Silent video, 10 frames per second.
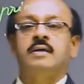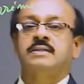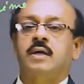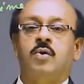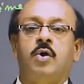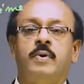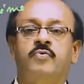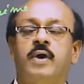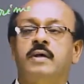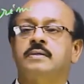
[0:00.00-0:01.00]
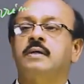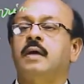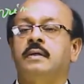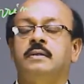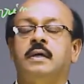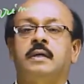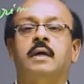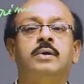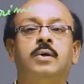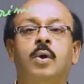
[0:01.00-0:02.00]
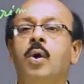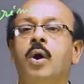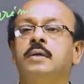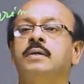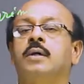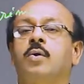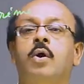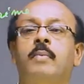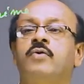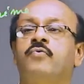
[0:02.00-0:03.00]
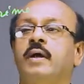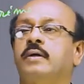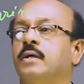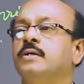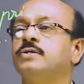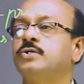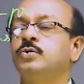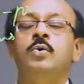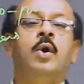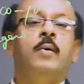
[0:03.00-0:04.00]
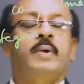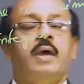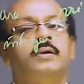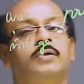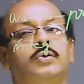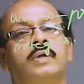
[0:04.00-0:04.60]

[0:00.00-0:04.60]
as a common factor and there are no other common factors to P and Q.